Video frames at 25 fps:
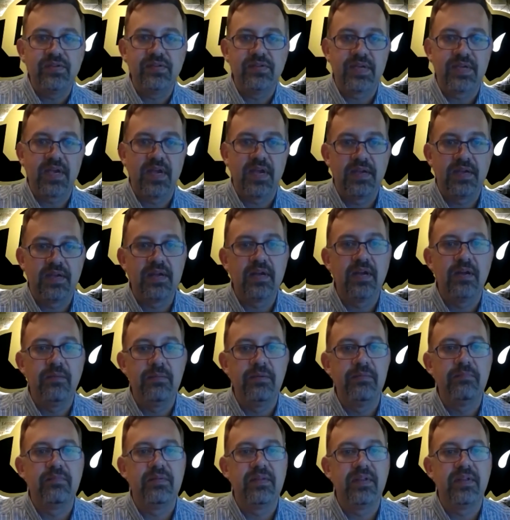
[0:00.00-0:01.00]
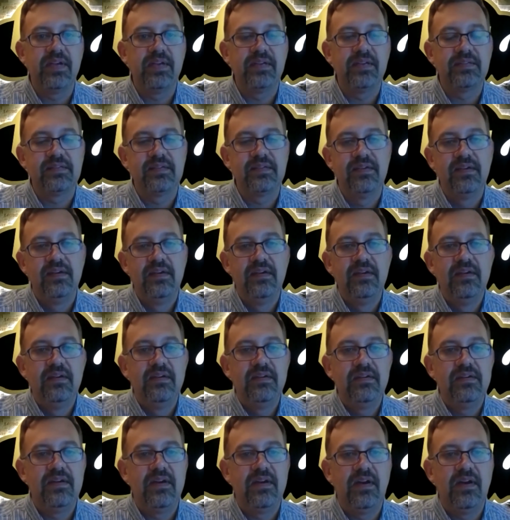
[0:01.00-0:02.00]
kind of come in place.
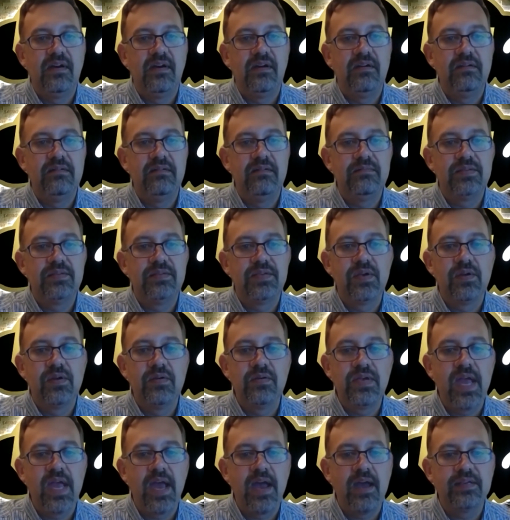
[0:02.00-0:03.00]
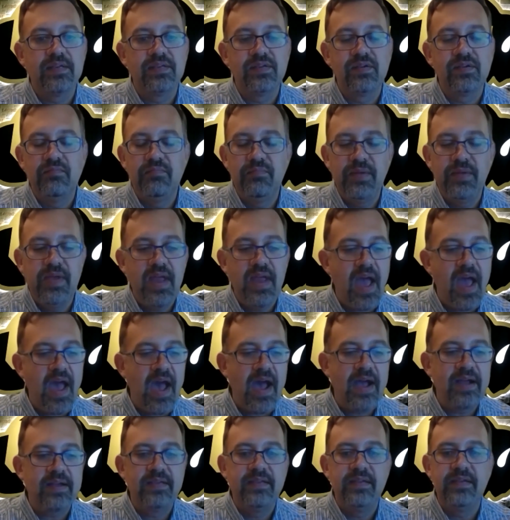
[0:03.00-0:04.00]
So be
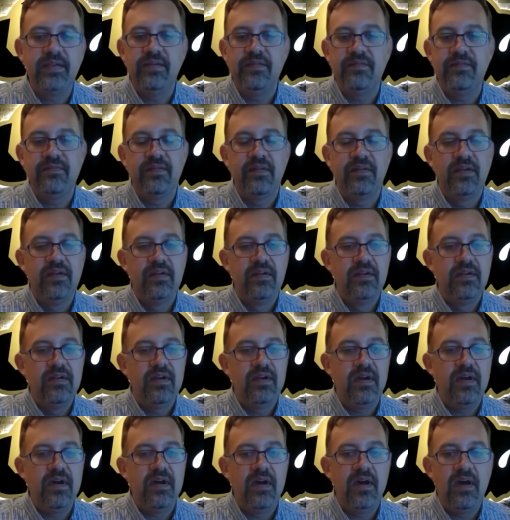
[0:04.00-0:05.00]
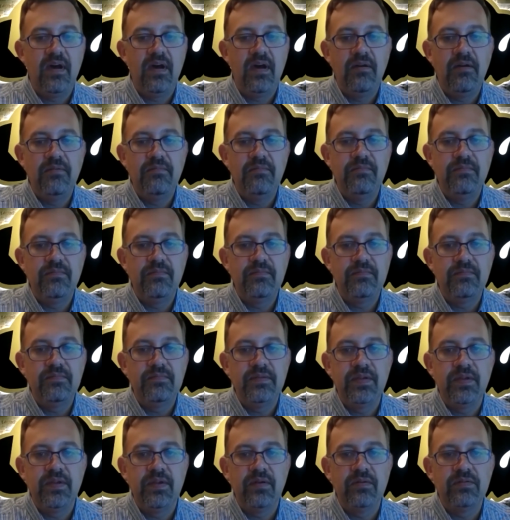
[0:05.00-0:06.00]
active, try
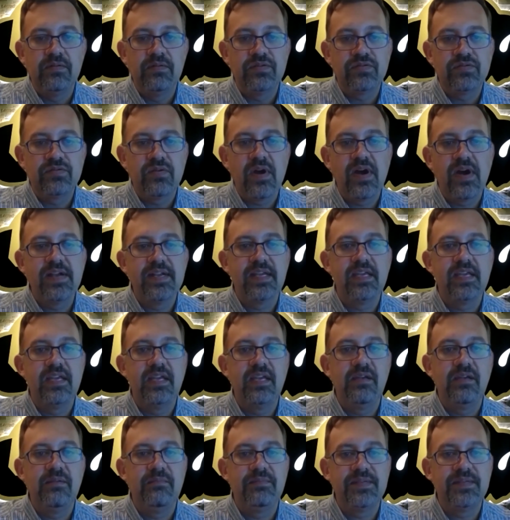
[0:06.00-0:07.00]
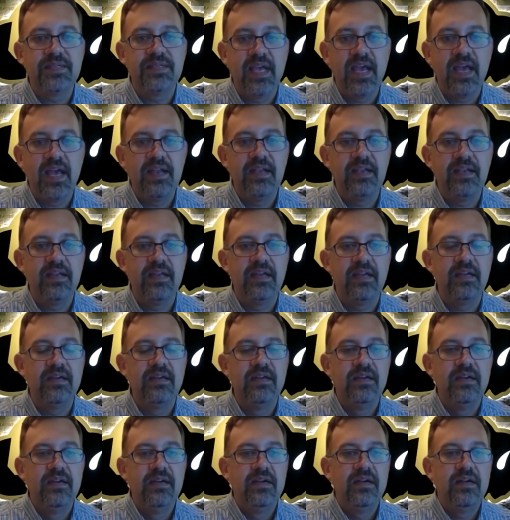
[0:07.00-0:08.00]
to keep sanity.
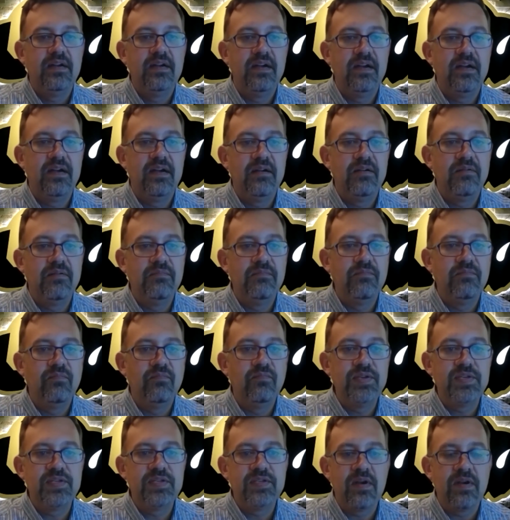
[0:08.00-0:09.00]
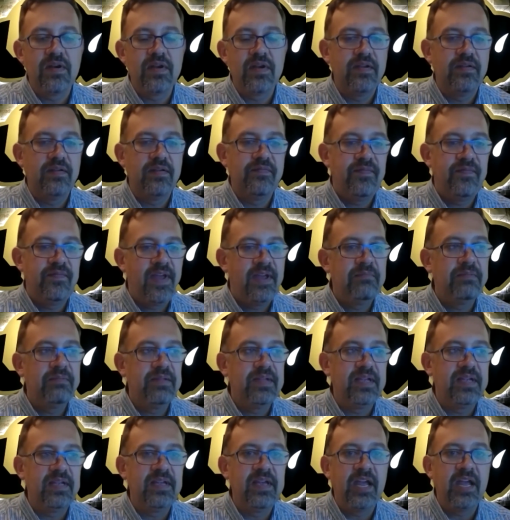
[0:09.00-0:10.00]
We started a
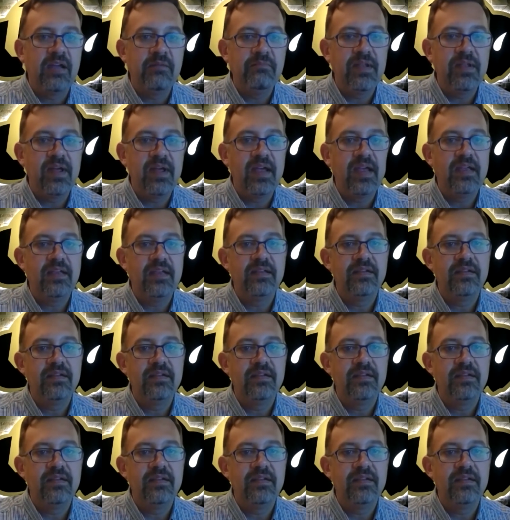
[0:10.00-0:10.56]
family game night.